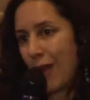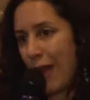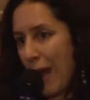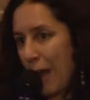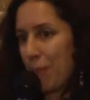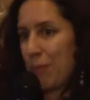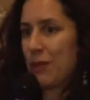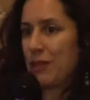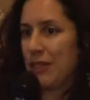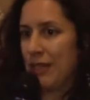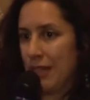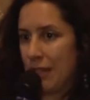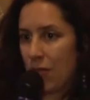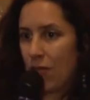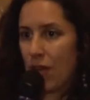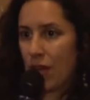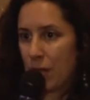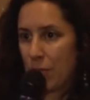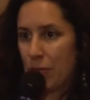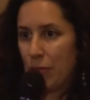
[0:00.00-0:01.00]
happened in
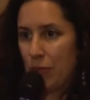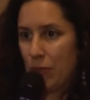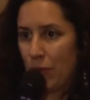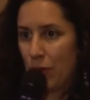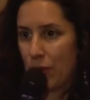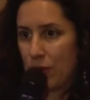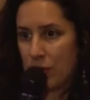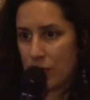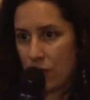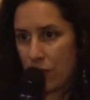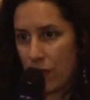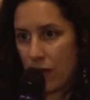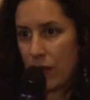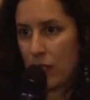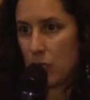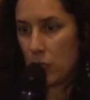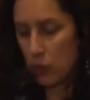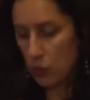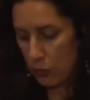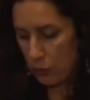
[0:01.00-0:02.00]
Iraq before. It's a very
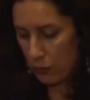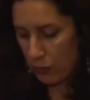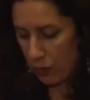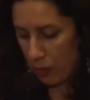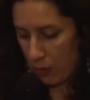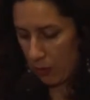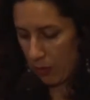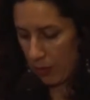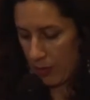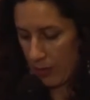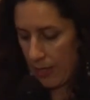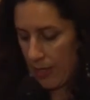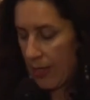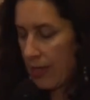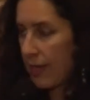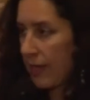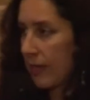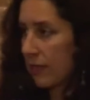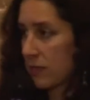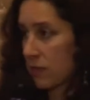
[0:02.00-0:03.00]
new phenomenon.
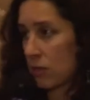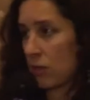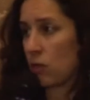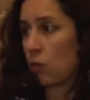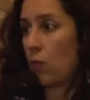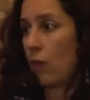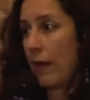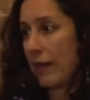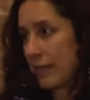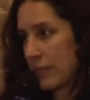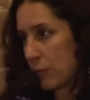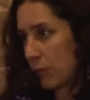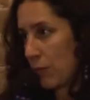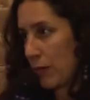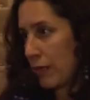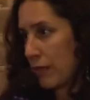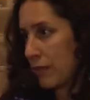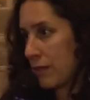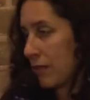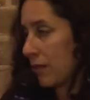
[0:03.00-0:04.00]
It's not
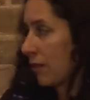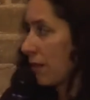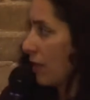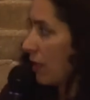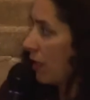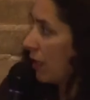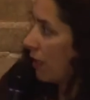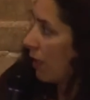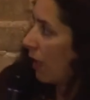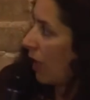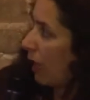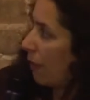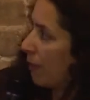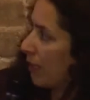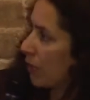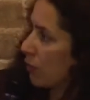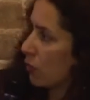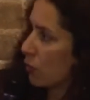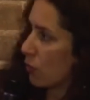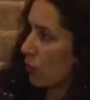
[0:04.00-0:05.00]
widespread.
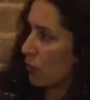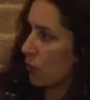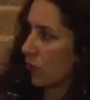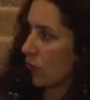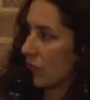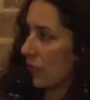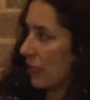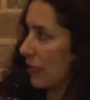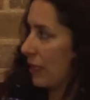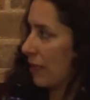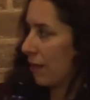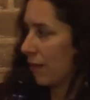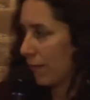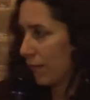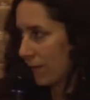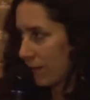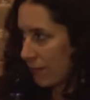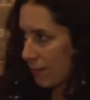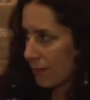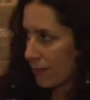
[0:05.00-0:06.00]
You don't see
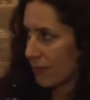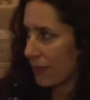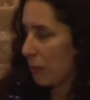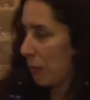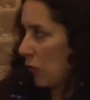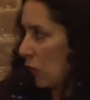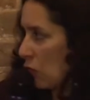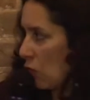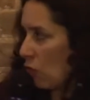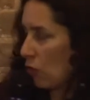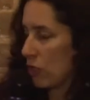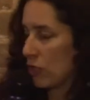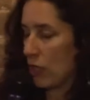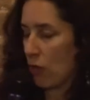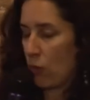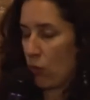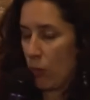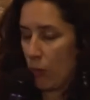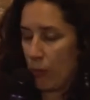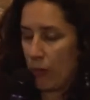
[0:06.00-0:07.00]
the majority
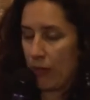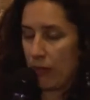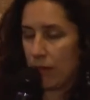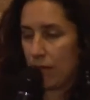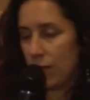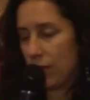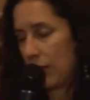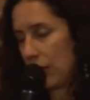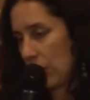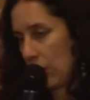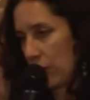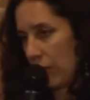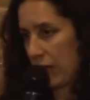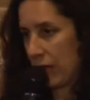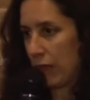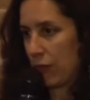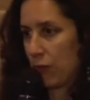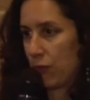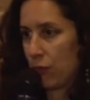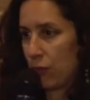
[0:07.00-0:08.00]
of women,
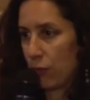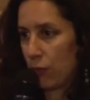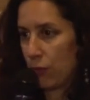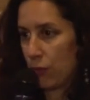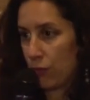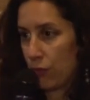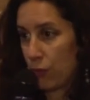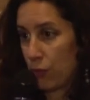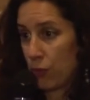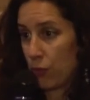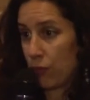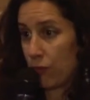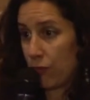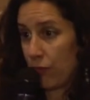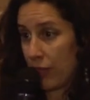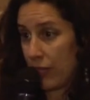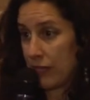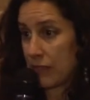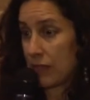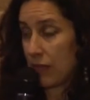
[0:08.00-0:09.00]
wearing full
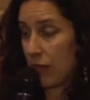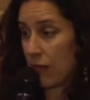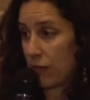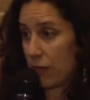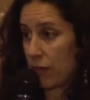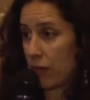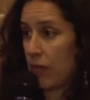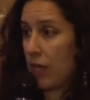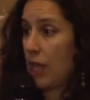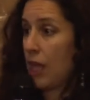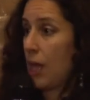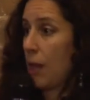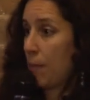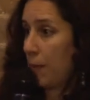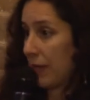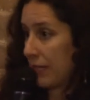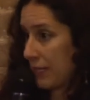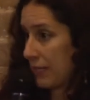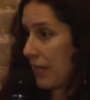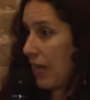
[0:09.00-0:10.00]
face cover,
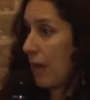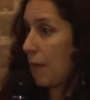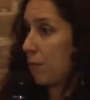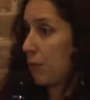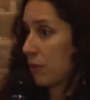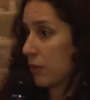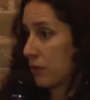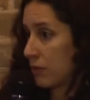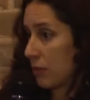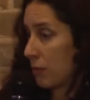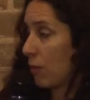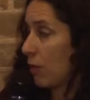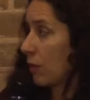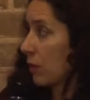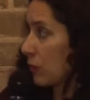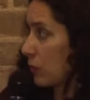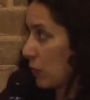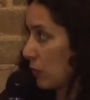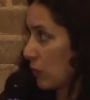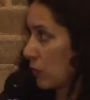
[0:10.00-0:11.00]
but it happens among
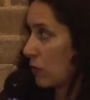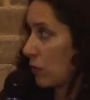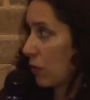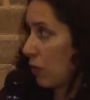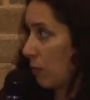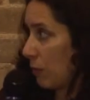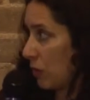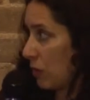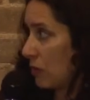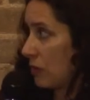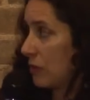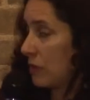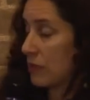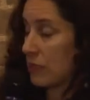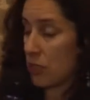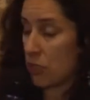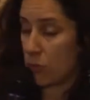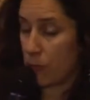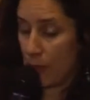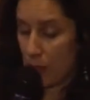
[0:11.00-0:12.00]
certain communities,
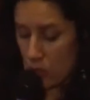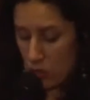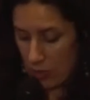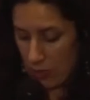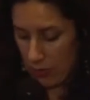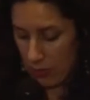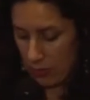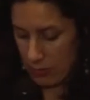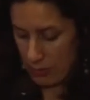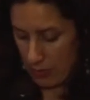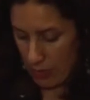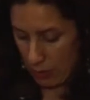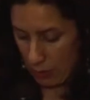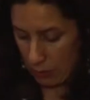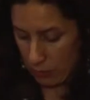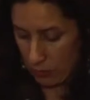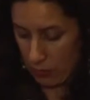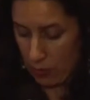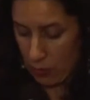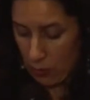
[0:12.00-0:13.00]
especially in the
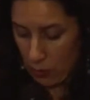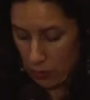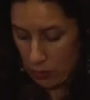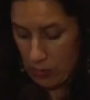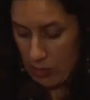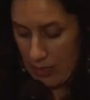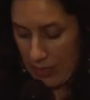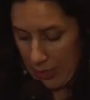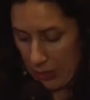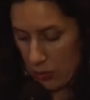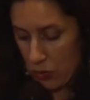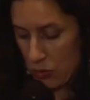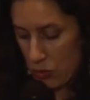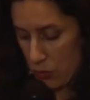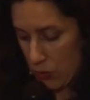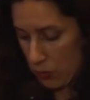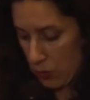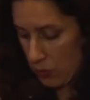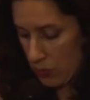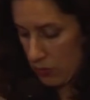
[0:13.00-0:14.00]
south, and those linked
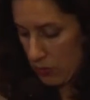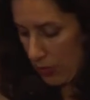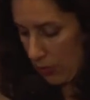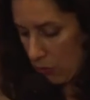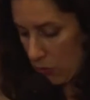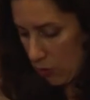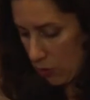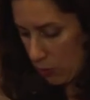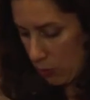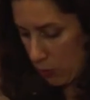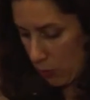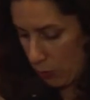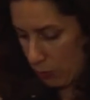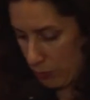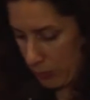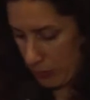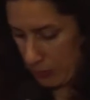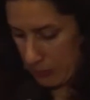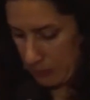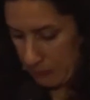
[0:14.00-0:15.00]
to the Sadrist
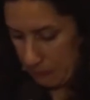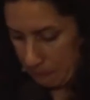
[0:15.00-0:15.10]
movement.